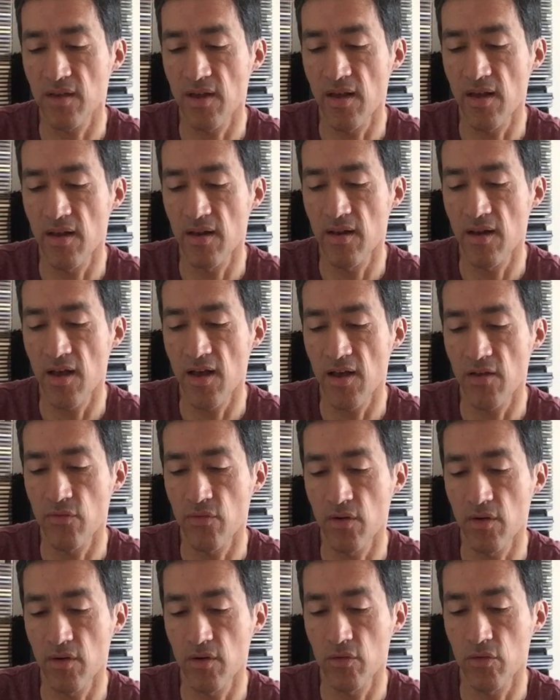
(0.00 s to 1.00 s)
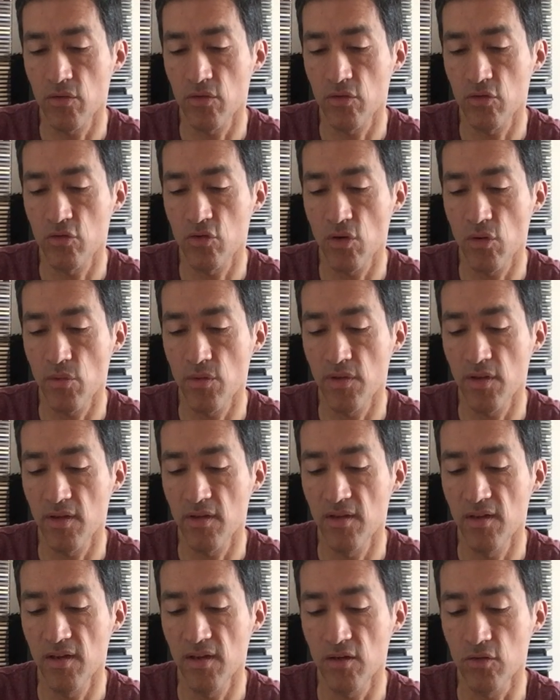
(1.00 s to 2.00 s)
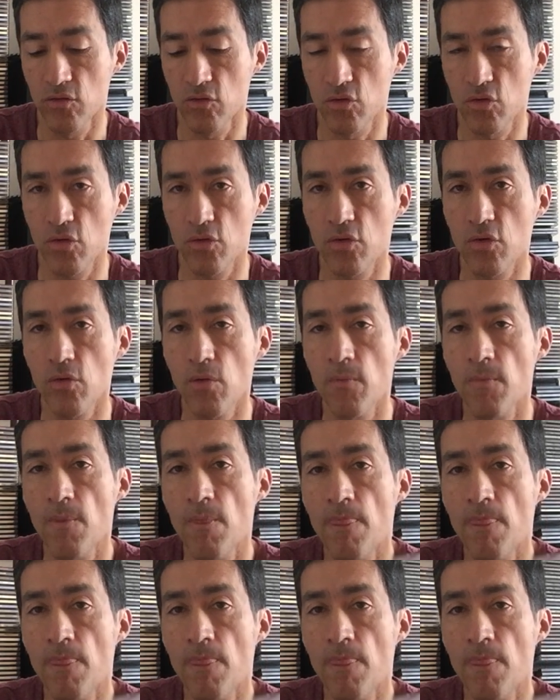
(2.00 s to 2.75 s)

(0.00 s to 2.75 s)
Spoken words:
a live show they did in Tokyo.